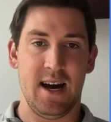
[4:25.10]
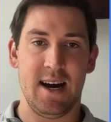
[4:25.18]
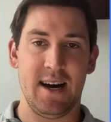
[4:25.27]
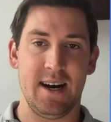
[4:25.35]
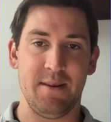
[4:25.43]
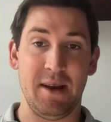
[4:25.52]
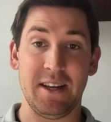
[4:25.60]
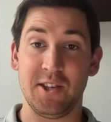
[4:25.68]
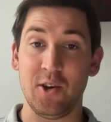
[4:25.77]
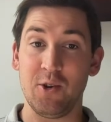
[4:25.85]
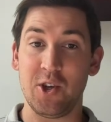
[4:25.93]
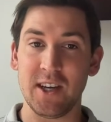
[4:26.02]
And
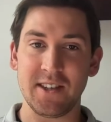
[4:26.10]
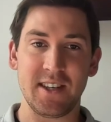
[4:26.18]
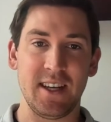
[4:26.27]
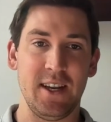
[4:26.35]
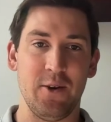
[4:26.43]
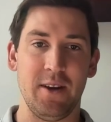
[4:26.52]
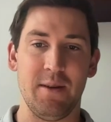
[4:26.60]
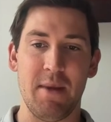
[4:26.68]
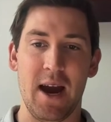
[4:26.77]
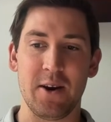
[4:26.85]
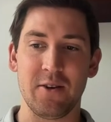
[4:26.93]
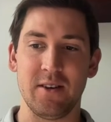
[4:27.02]
so just, you know, in a
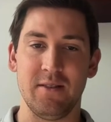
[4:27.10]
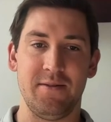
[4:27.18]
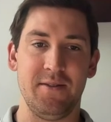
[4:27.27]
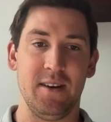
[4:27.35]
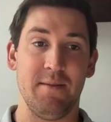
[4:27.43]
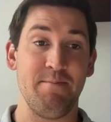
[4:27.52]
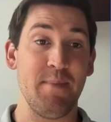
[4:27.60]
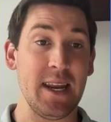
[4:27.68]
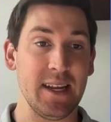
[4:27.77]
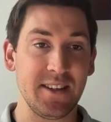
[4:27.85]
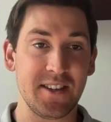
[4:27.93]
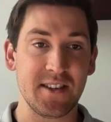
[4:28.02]
matter of
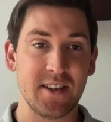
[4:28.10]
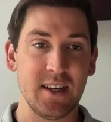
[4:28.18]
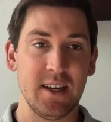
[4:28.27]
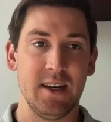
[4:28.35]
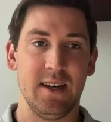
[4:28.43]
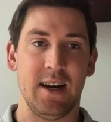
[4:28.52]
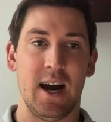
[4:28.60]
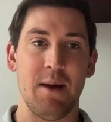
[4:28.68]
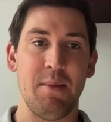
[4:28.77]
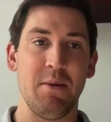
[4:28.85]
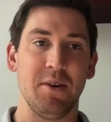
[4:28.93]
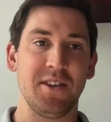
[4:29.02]
minutes,
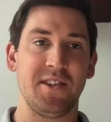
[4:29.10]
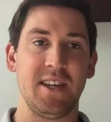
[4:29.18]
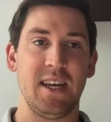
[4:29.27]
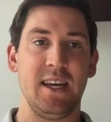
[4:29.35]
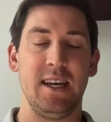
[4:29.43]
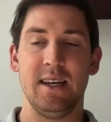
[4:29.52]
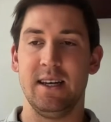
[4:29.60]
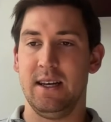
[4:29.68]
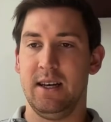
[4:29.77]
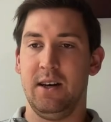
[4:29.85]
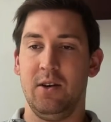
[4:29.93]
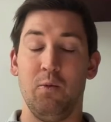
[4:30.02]
I'm able to see
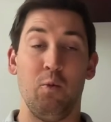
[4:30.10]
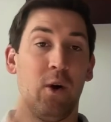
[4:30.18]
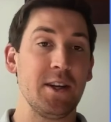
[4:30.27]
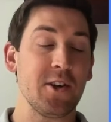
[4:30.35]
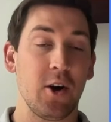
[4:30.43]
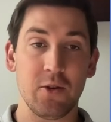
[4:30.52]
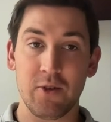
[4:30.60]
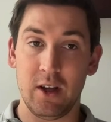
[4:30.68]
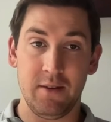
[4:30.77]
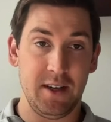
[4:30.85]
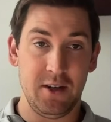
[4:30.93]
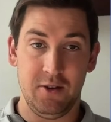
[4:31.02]
what's all the
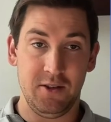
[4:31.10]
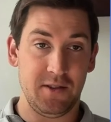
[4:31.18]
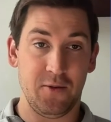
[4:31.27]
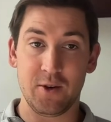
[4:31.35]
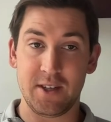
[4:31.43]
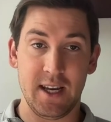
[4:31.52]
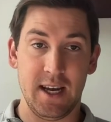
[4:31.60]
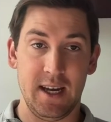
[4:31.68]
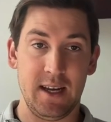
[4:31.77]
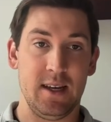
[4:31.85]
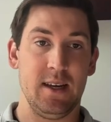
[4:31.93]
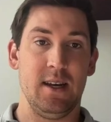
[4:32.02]
relevant news for today.